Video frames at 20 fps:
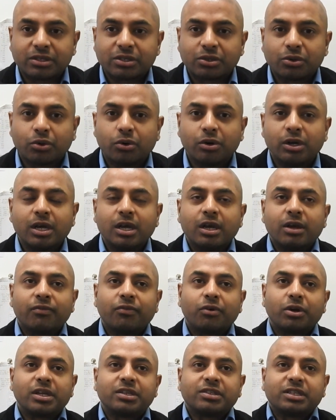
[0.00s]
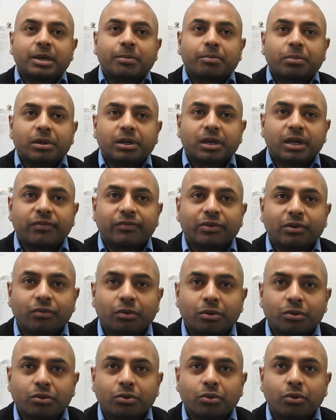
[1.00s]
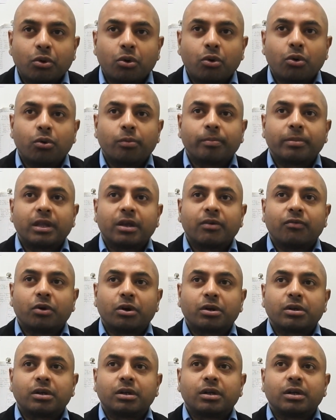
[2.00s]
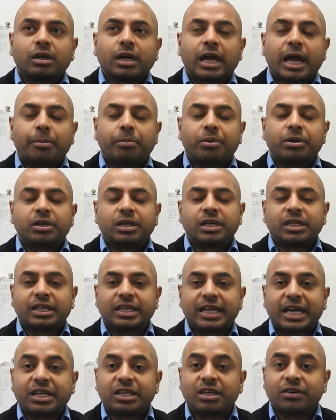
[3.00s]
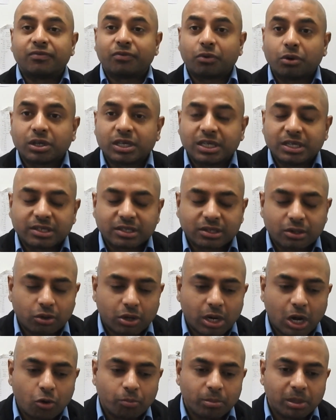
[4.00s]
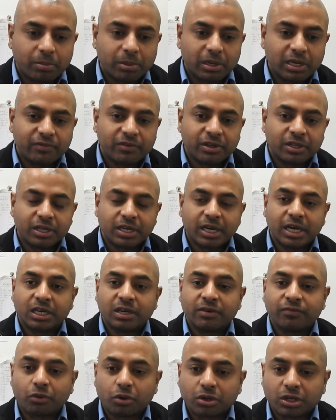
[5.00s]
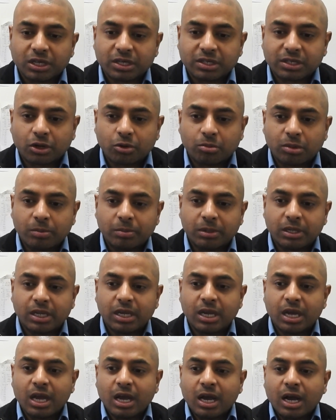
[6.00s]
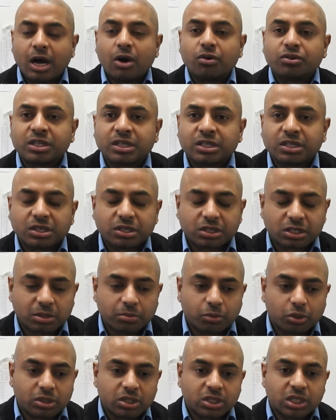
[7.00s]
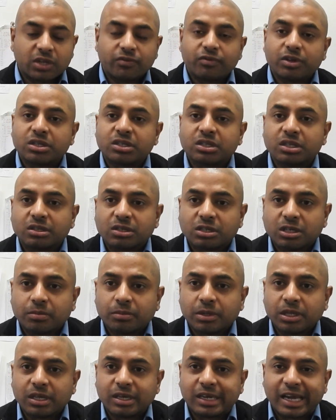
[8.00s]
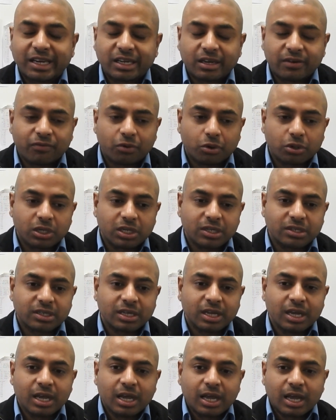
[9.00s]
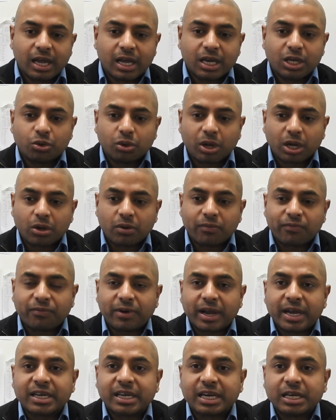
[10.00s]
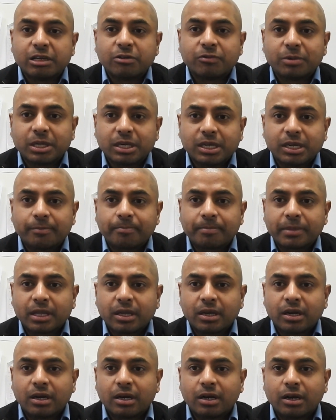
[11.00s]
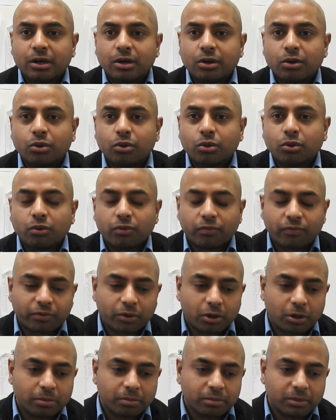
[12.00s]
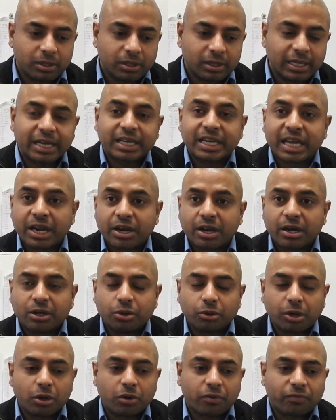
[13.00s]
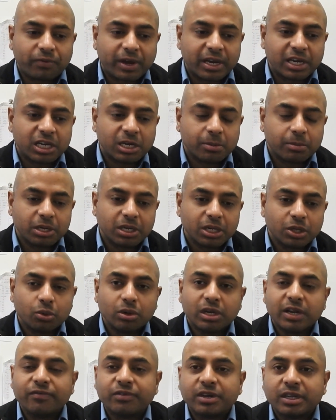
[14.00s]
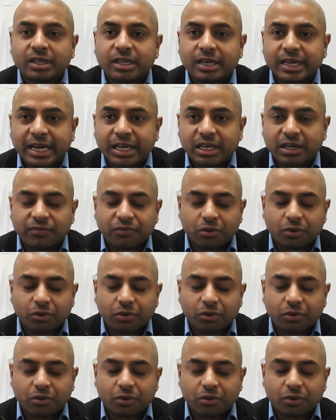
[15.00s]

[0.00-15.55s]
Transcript: So for example, if you want to know what happened in the nineteen forties, or how people lived in the nineteen forties, or maybe housing system or sewage system in the nineteen forties, and you cannot find anybody uh, who from uh, that era, you cannot find anybody who lived in the nineteen